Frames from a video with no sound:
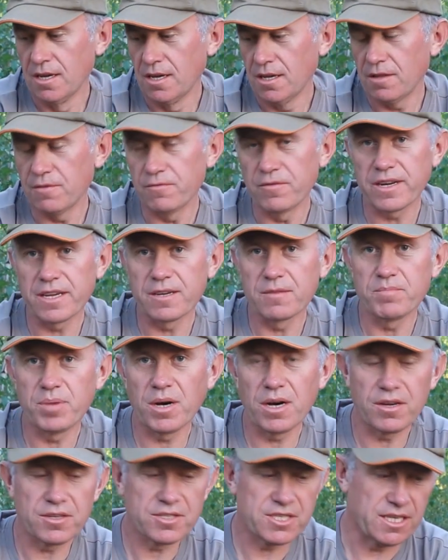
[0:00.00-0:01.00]
the rig had
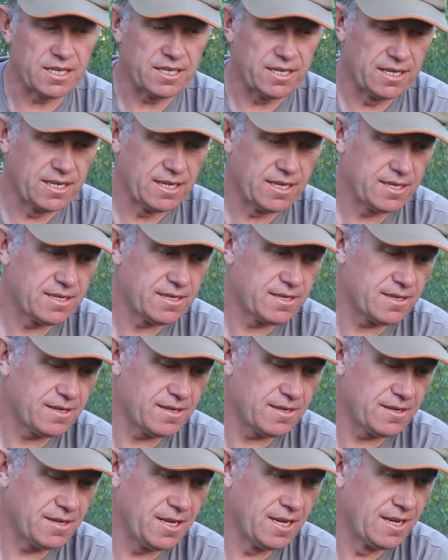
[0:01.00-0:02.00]
parted.
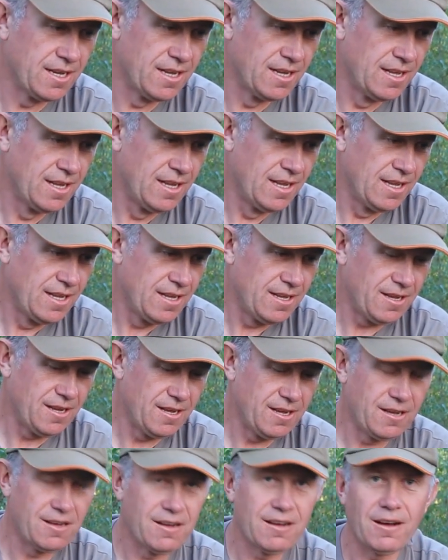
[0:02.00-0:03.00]

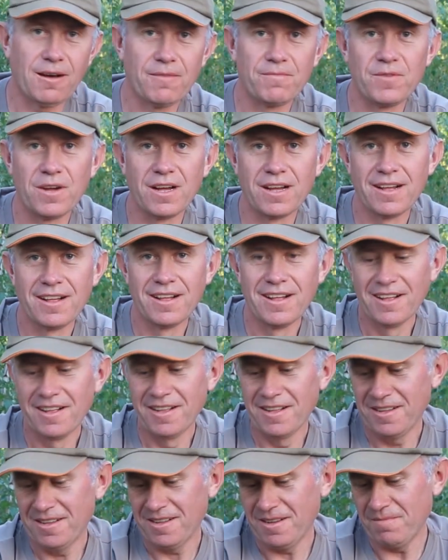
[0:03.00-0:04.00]
I'm
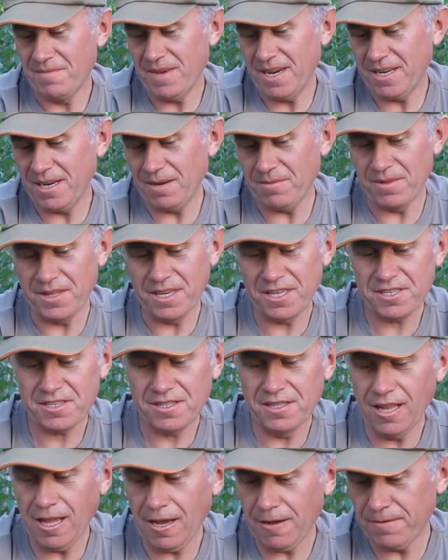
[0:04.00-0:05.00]
made up with this.
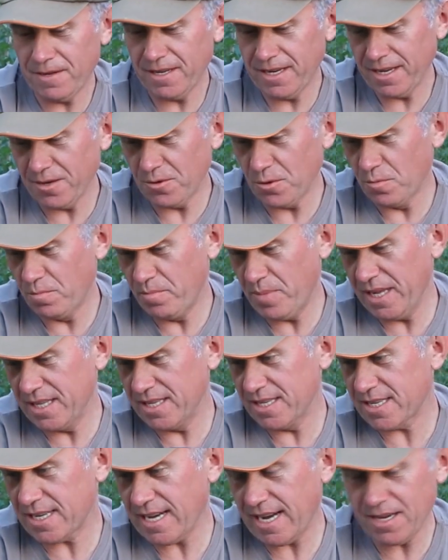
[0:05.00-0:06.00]
Lovely little pin
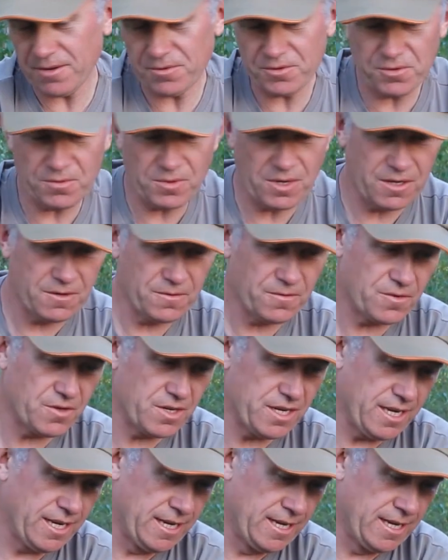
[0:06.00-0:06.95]
scales all over it.